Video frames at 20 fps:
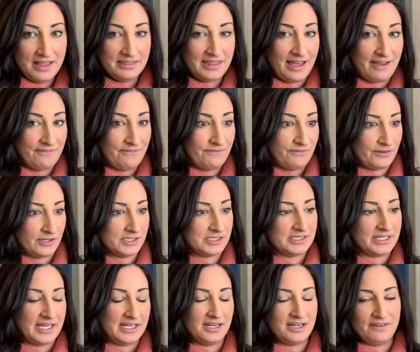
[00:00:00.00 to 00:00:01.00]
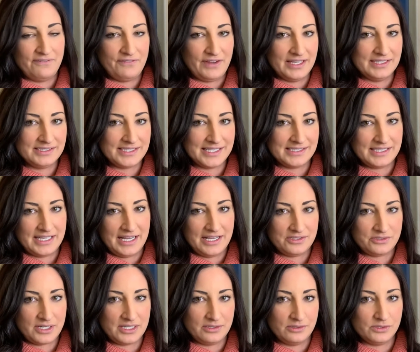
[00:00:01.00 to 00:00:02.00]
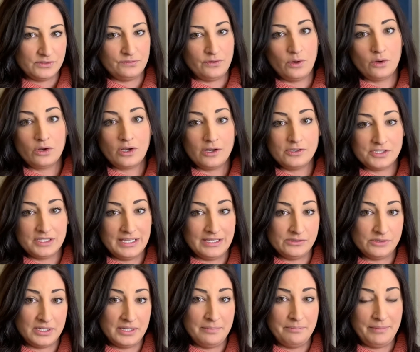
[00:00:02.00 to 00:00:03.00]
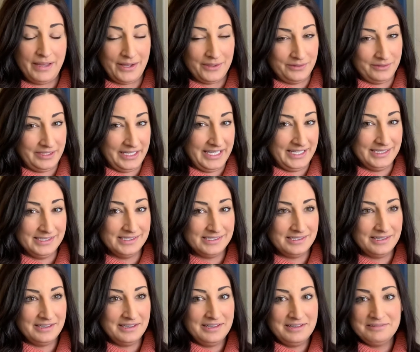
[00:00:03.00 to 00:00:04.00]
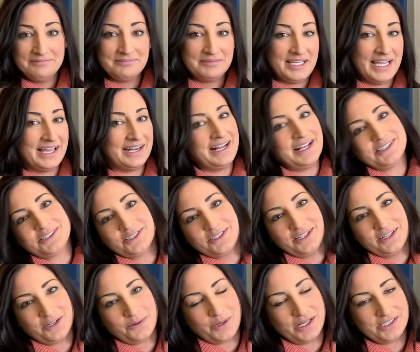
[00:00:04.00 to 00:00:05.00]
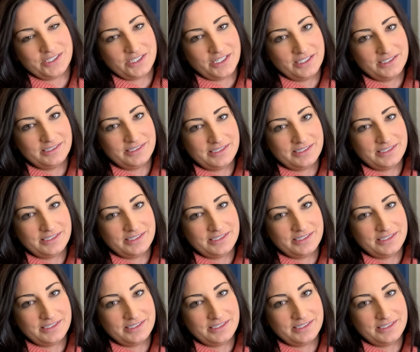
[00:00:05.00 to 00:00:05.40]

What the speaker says: that first line of defense that's answering those phone calls and those inbound leads can't answer their questions.